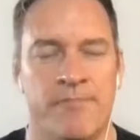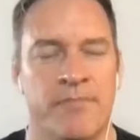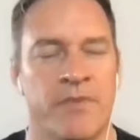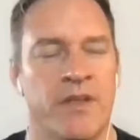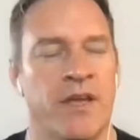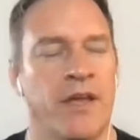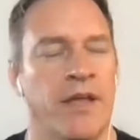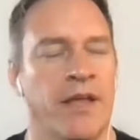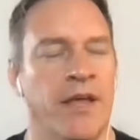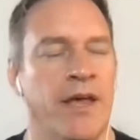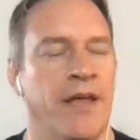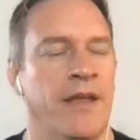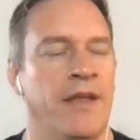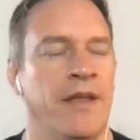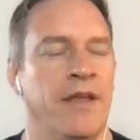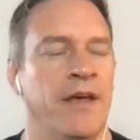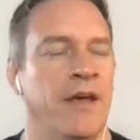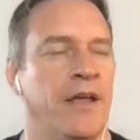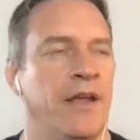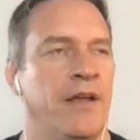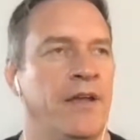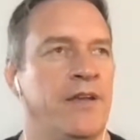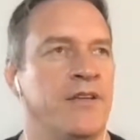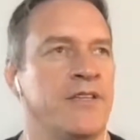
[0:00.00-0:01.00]
And
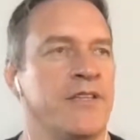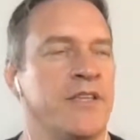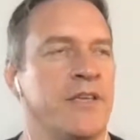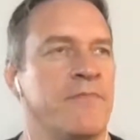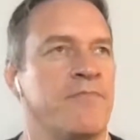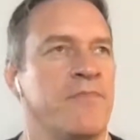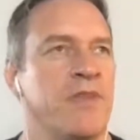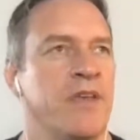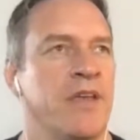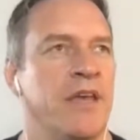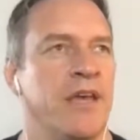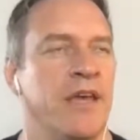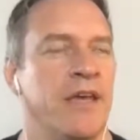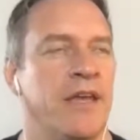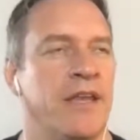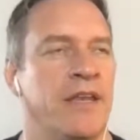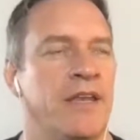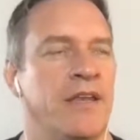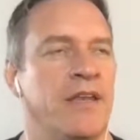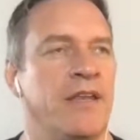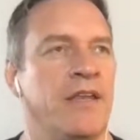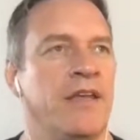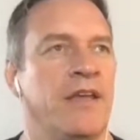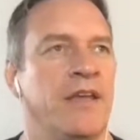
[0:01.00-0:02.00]
and
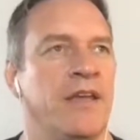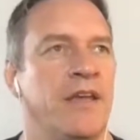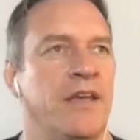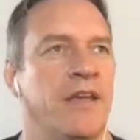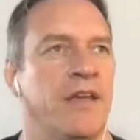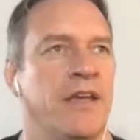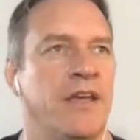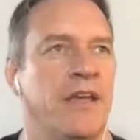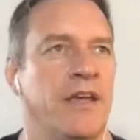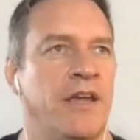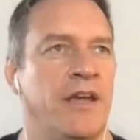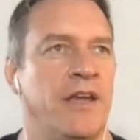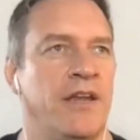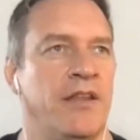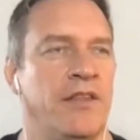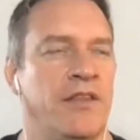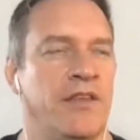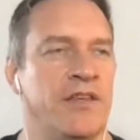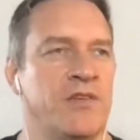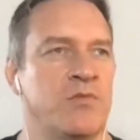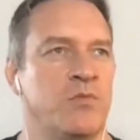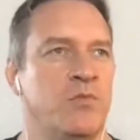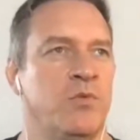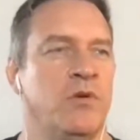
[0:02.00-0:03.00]
in in
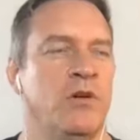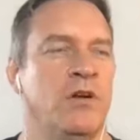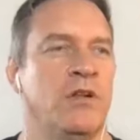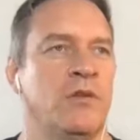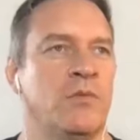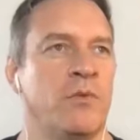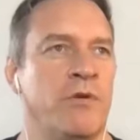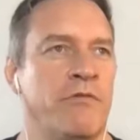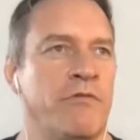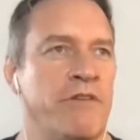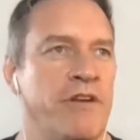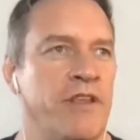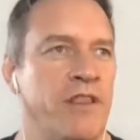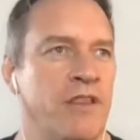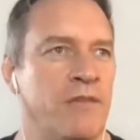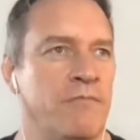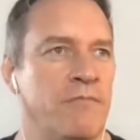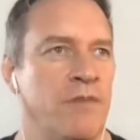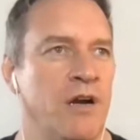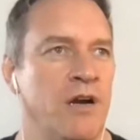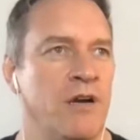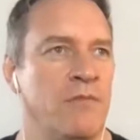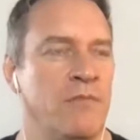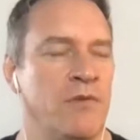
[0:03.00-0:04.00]
this world we're in at the
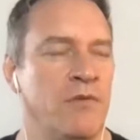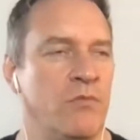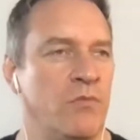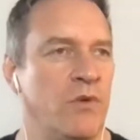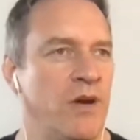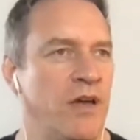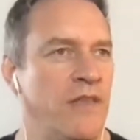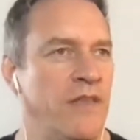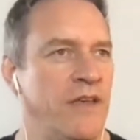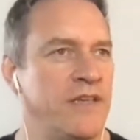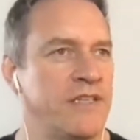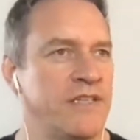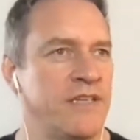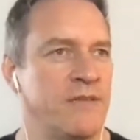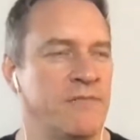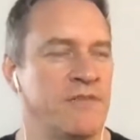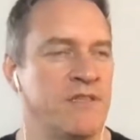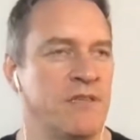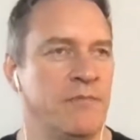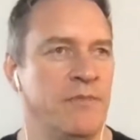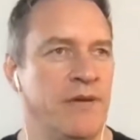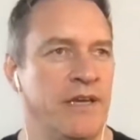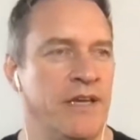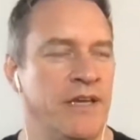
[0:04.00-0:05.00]
moment where there seems
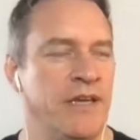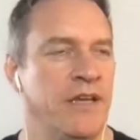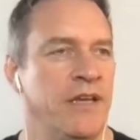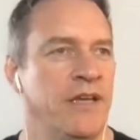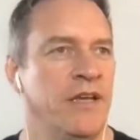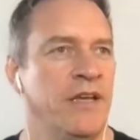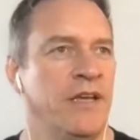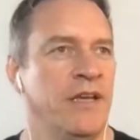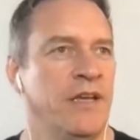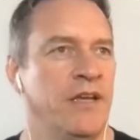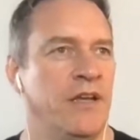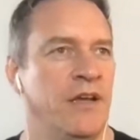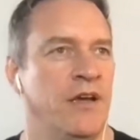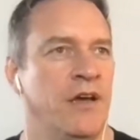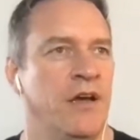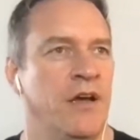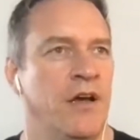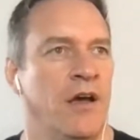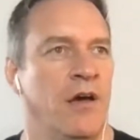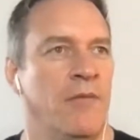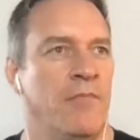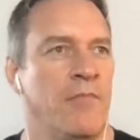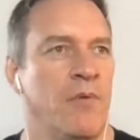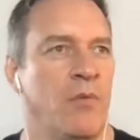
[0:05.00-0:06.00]
to be, you know,
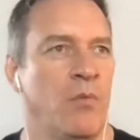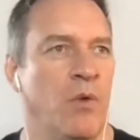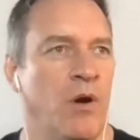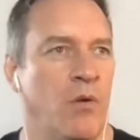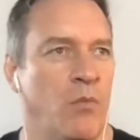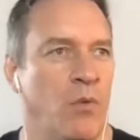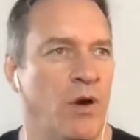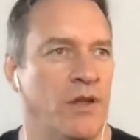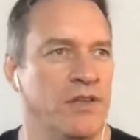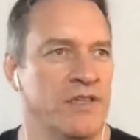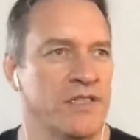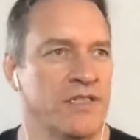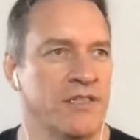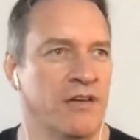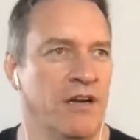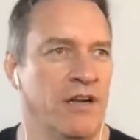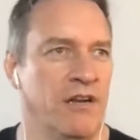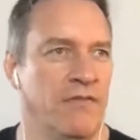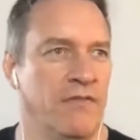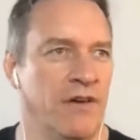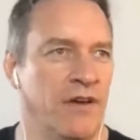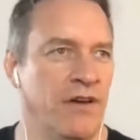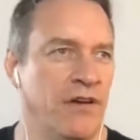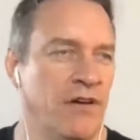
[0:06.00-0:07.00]
what one side
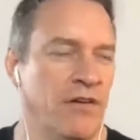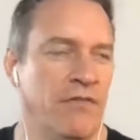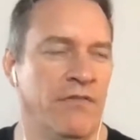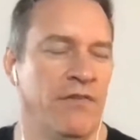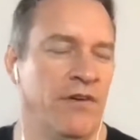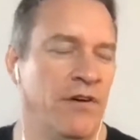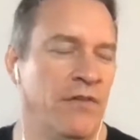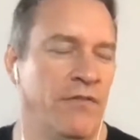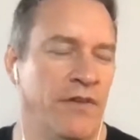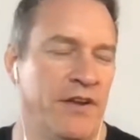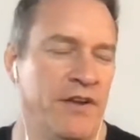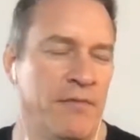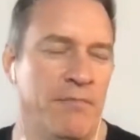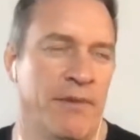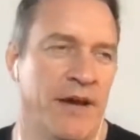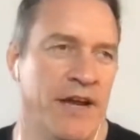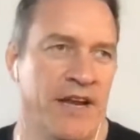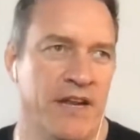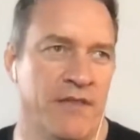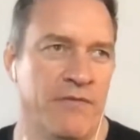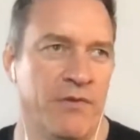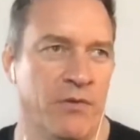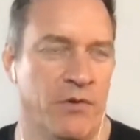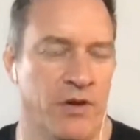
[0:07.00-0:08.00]
of a of, of, a debate,
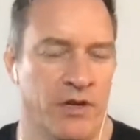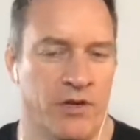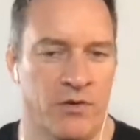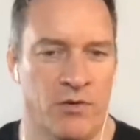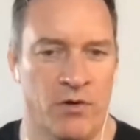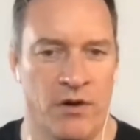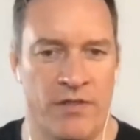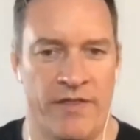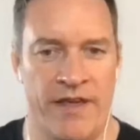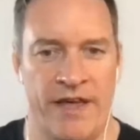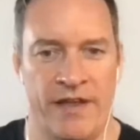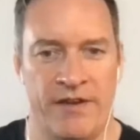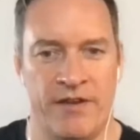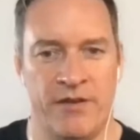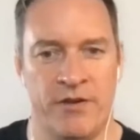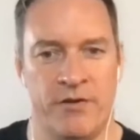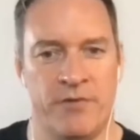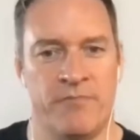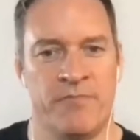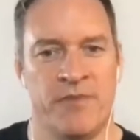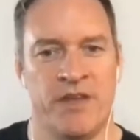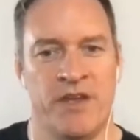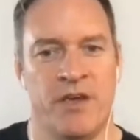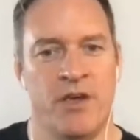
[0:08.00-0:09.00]
if you want to call it that, who
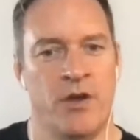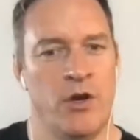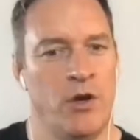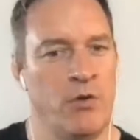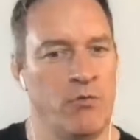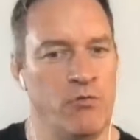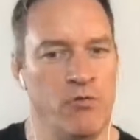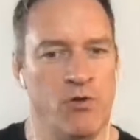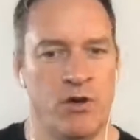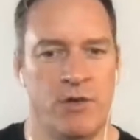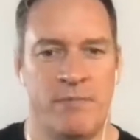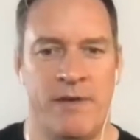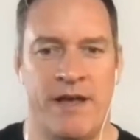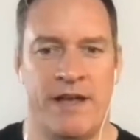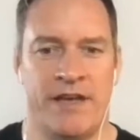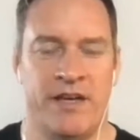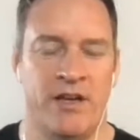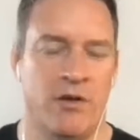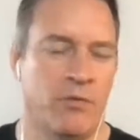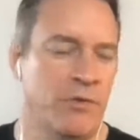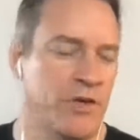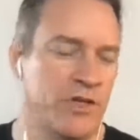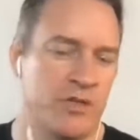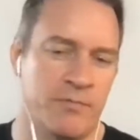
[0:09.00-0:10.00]
who are all about you
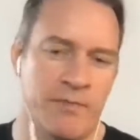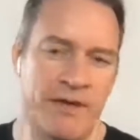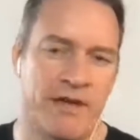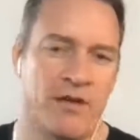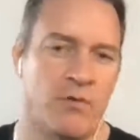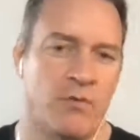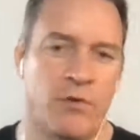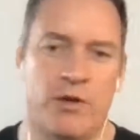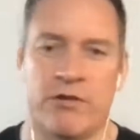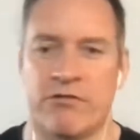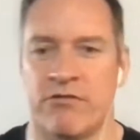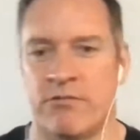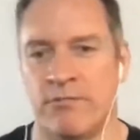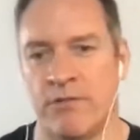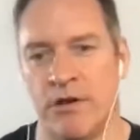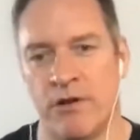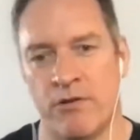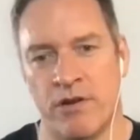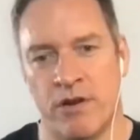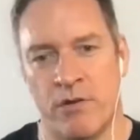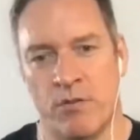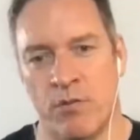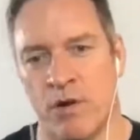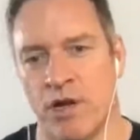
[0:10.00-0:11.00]
know we should be able to work
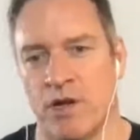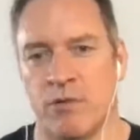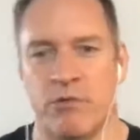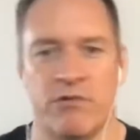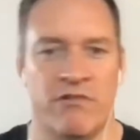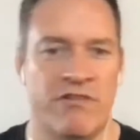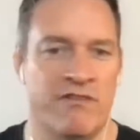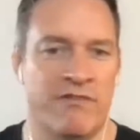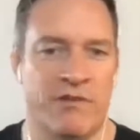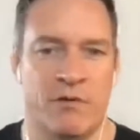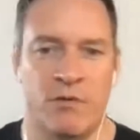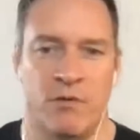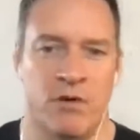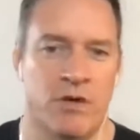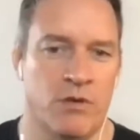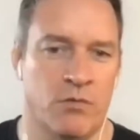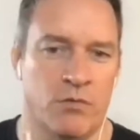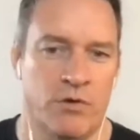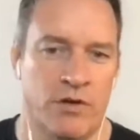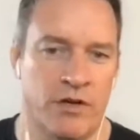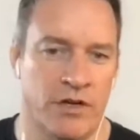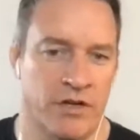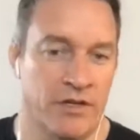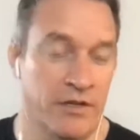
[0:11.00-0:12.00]
remotely and work wherever we want to
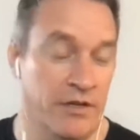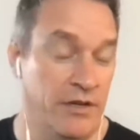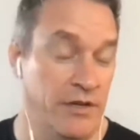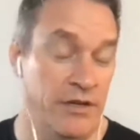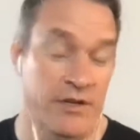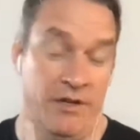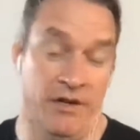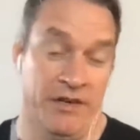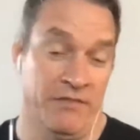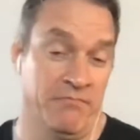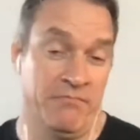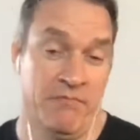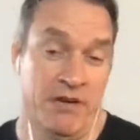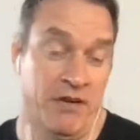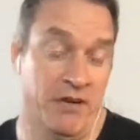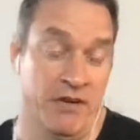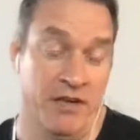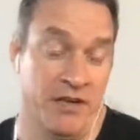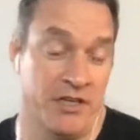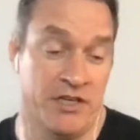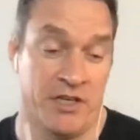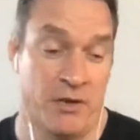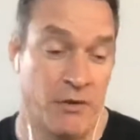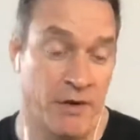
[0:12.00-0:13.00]
work, and, then I and
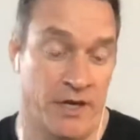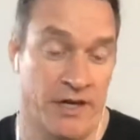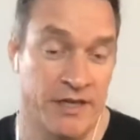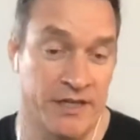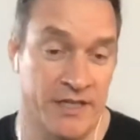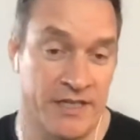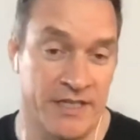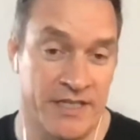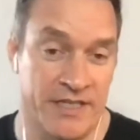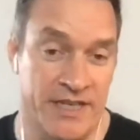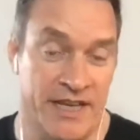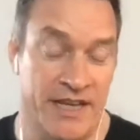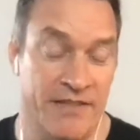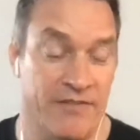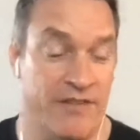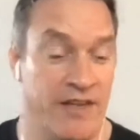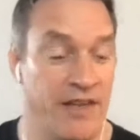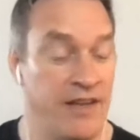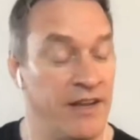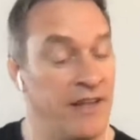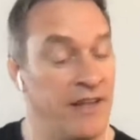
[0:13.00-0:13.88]
I totally understand that.